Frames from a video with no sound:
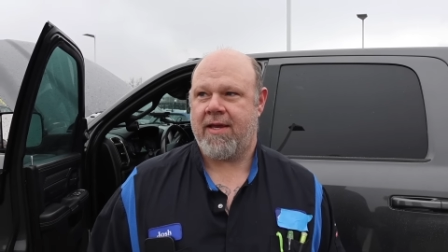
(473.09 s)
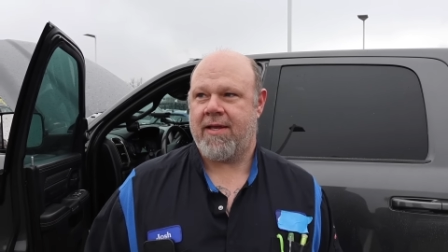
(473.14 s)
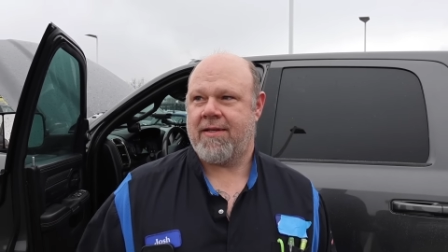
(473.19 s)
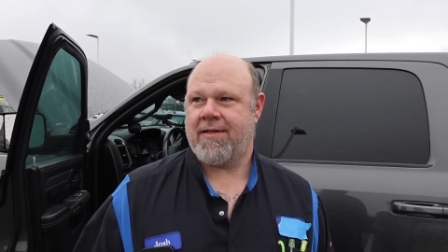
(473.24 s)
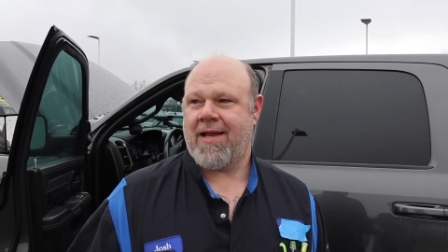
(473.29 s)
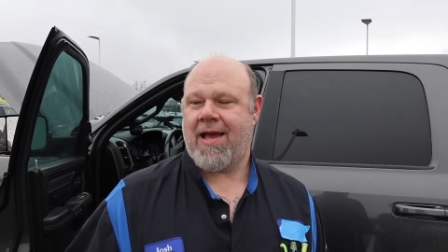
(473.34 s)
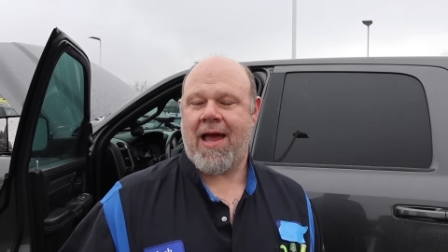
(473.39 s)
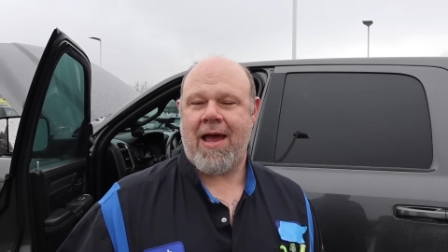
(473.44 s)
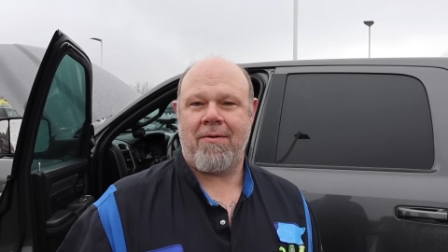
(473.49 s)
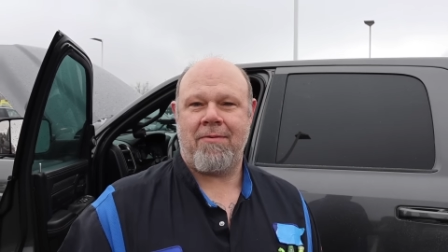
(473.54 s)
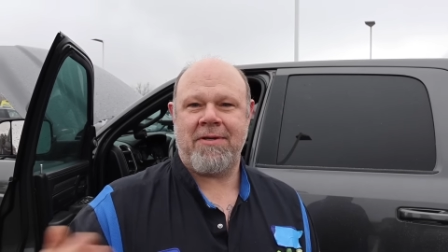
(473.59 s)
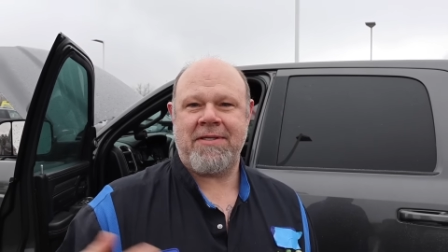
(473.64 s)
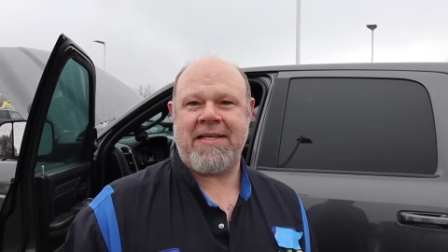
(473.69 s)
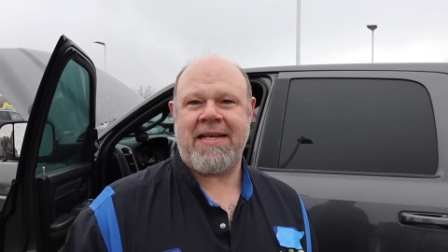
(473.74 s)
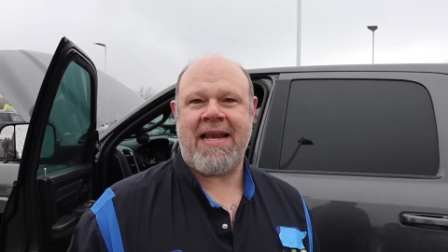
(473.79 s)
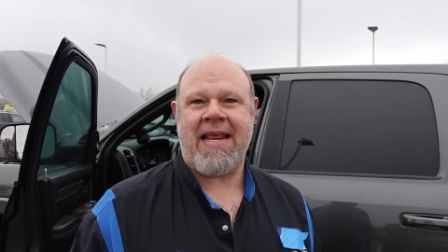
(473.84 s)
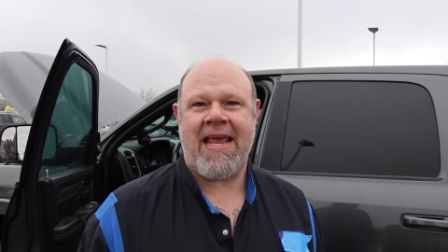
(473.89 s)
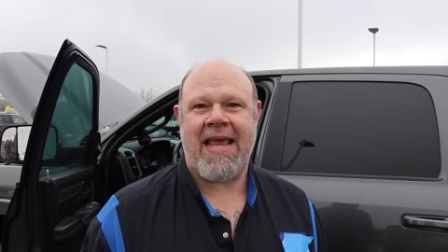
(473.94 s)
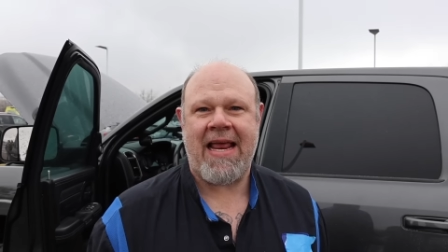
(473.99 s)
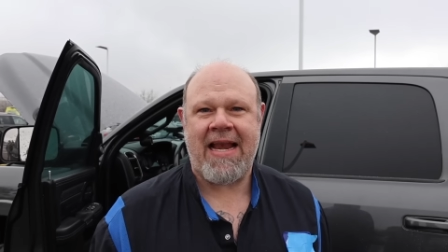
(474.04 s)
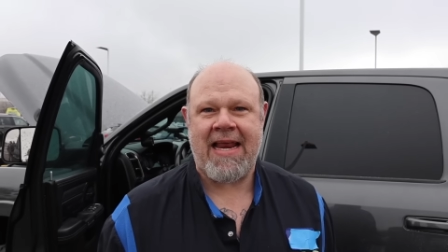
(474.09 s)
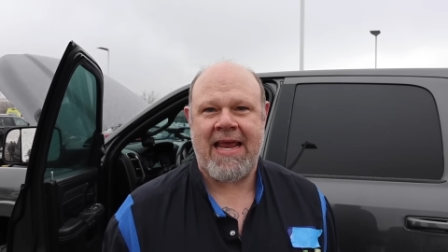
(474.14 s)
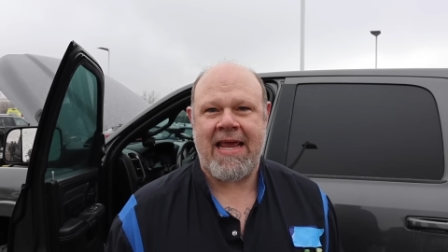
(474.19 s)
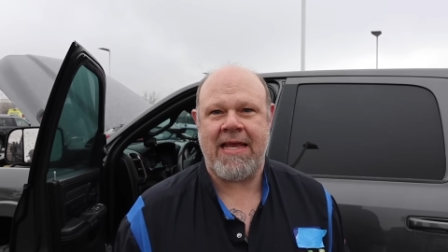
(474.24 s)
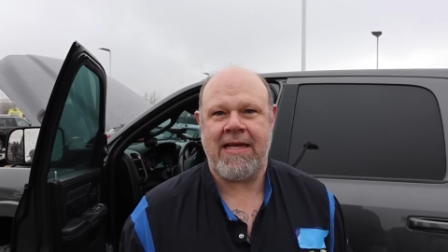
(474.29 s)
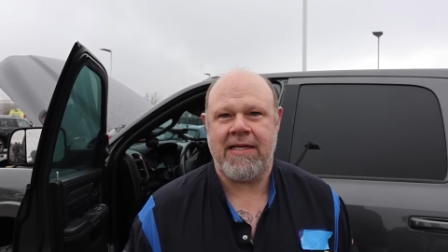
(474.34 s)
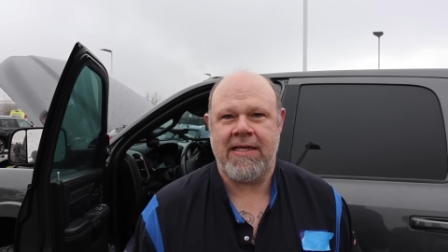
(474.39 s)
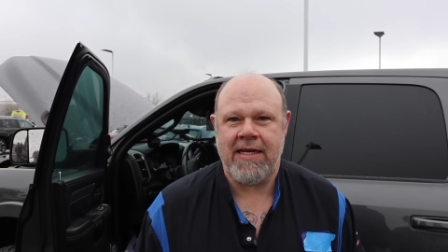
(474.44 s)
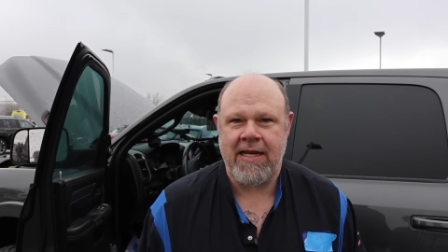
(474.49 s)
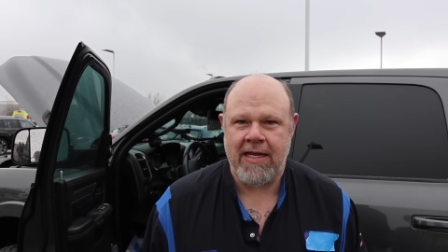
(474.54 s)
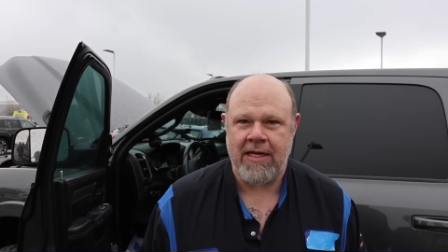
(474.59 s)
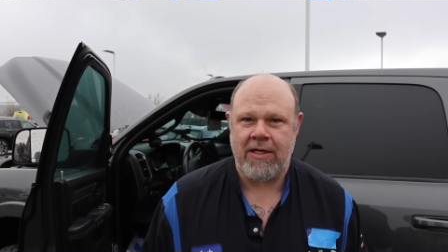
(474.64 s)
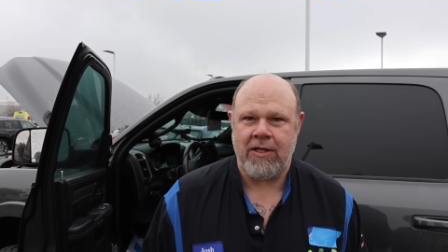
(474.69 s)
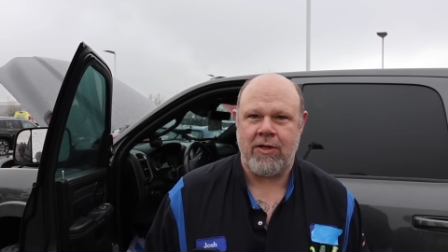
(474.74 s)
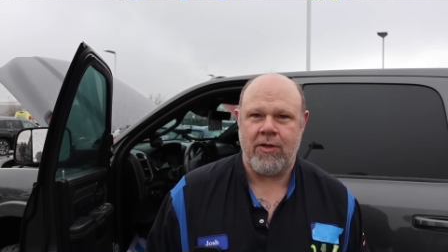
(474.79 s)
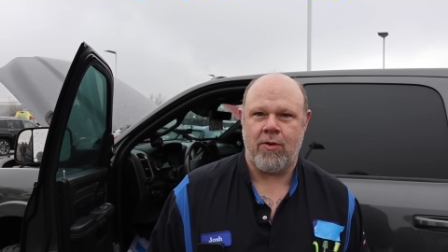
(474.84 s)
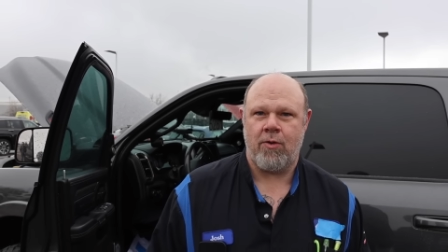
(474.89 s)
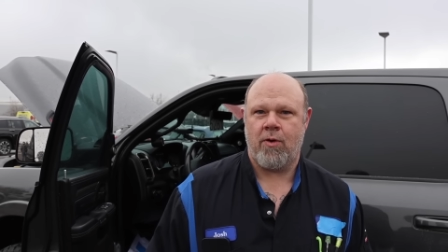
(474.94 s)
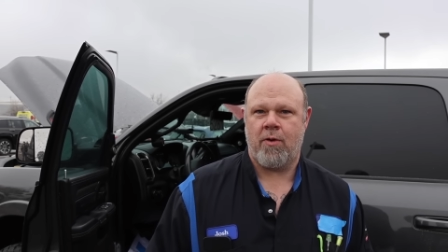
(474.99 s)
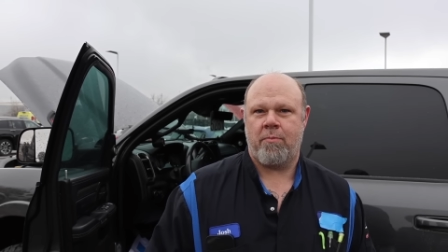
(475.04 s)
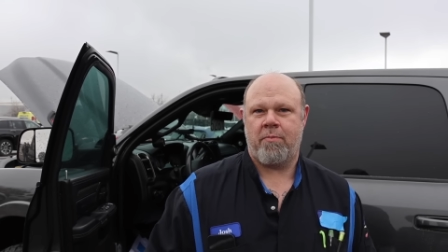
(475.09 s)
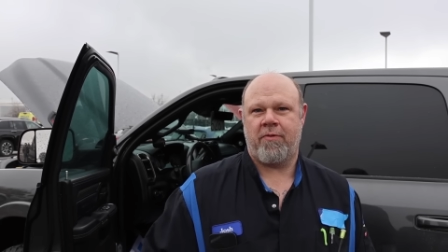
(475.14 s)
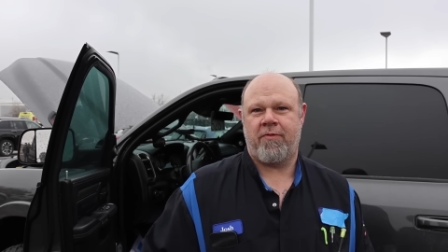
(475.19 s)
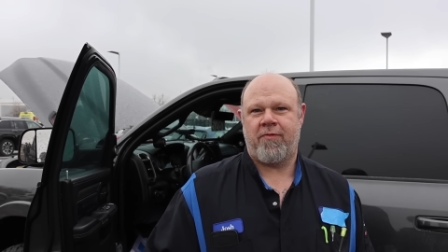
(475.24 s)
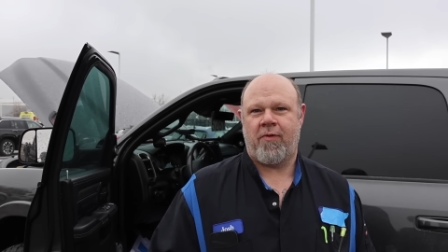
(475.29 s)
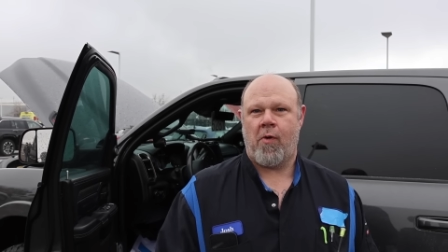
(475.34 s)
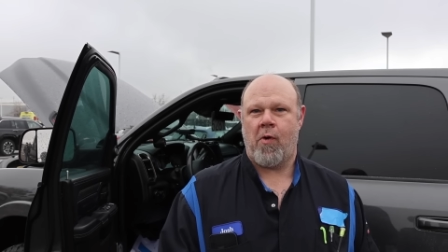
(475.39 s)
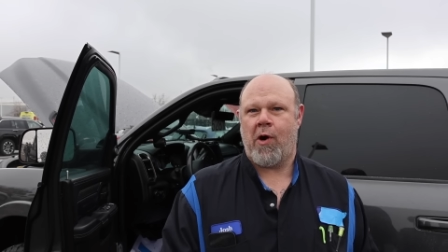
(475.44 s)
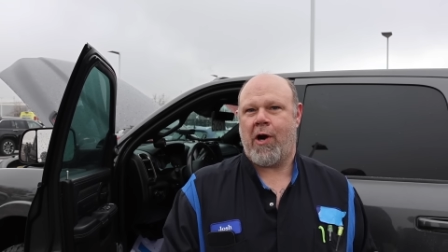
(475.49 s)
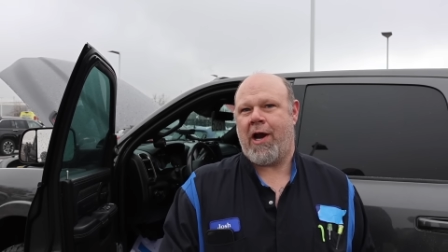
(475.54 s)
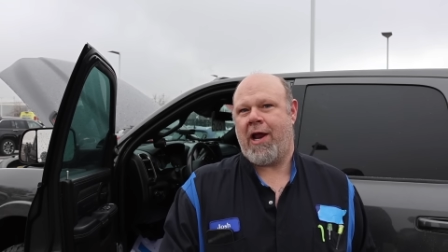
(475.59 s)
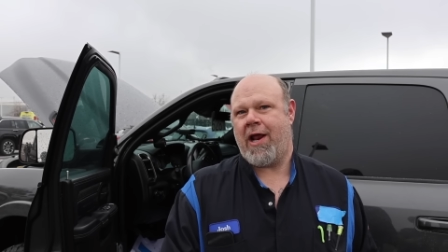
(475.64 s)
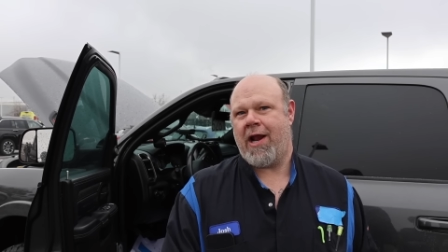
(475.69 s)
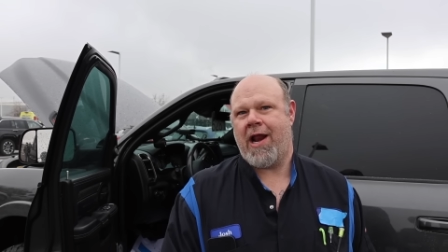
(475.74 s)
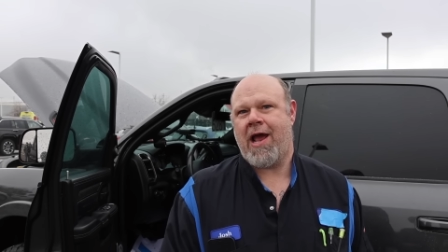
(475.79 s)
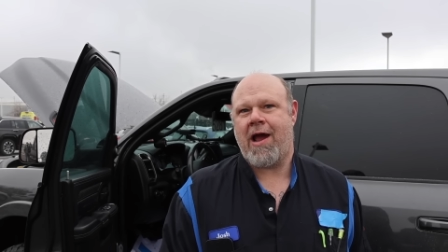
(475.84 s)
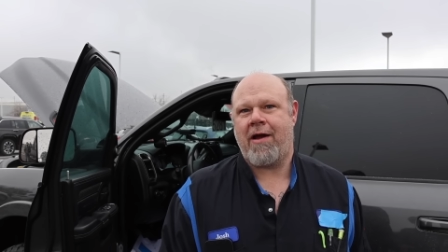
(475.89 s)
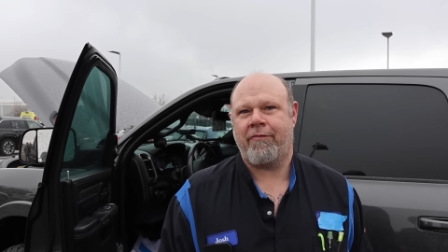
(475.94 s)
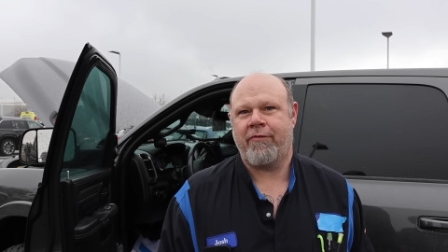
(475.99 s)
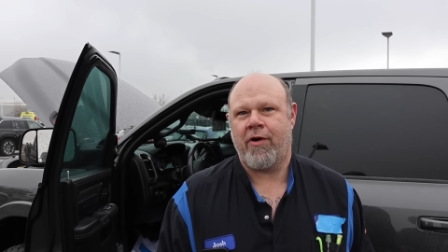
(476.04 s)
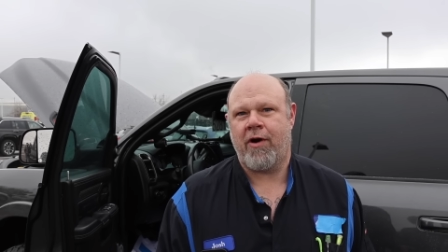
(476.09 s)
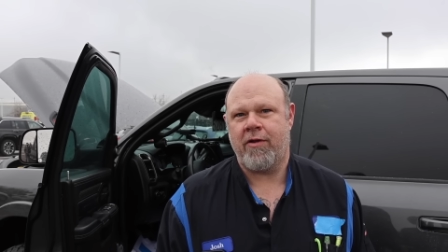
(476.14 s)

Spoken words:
I was an idiot and didn't do it before and after